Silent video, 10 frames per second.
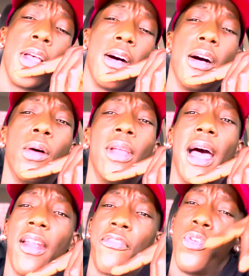Uh, we
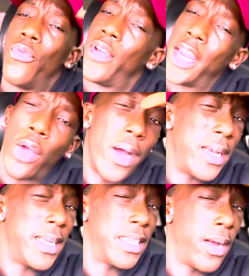got a few video
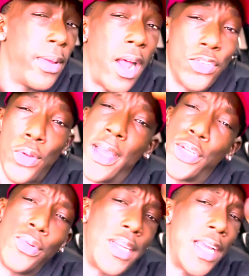ideas coming out, so make
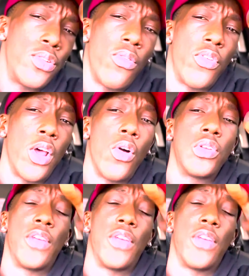sure you stay tuned for those.